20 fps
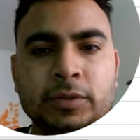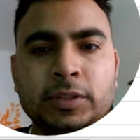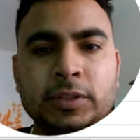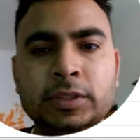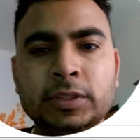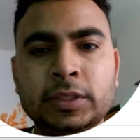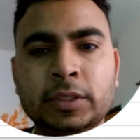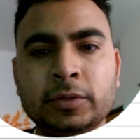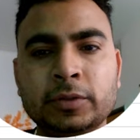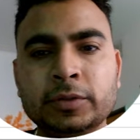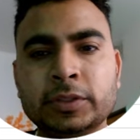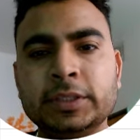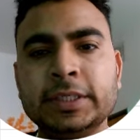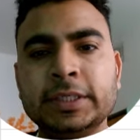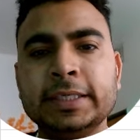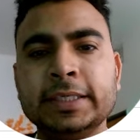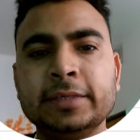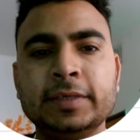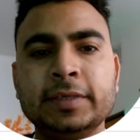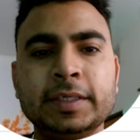So this is how
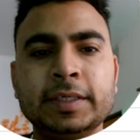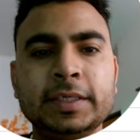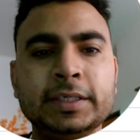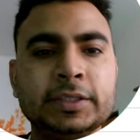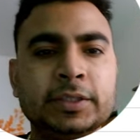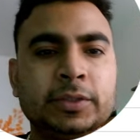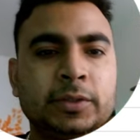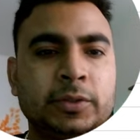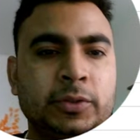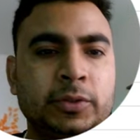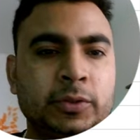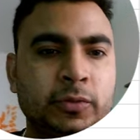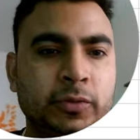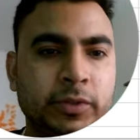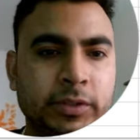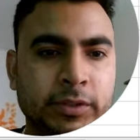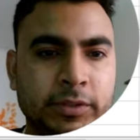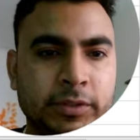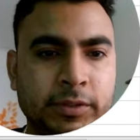the data validation also